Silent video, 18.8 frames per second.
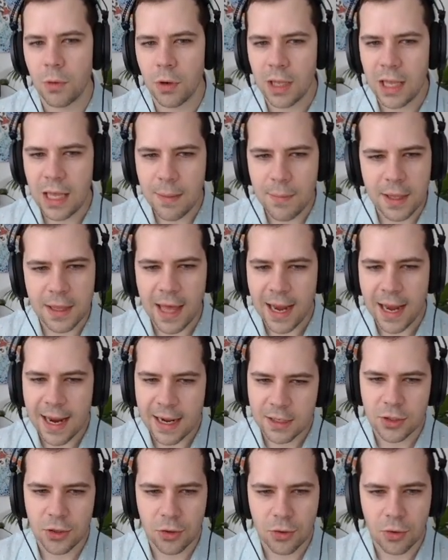We're keeping that
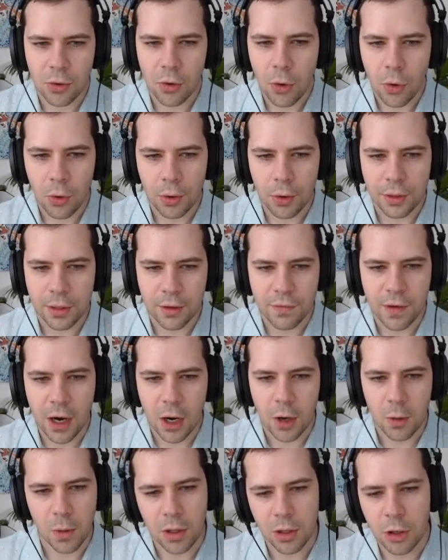external hole in the
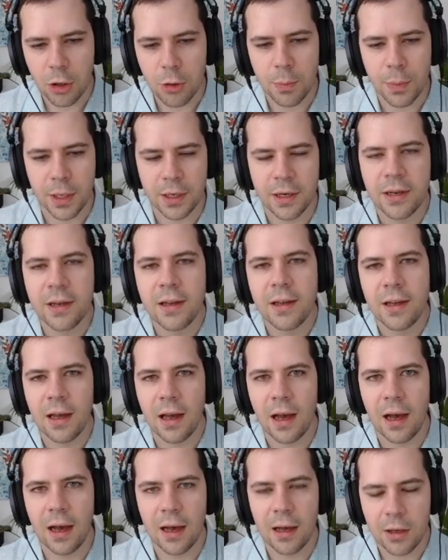firewall open
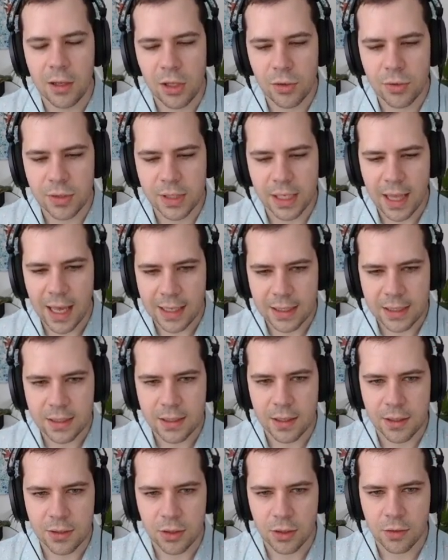using that
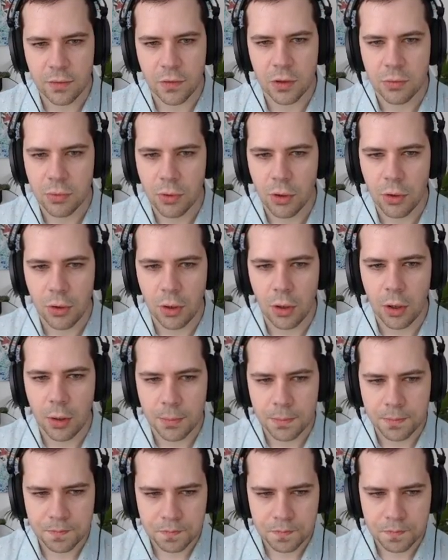stun server and protocol.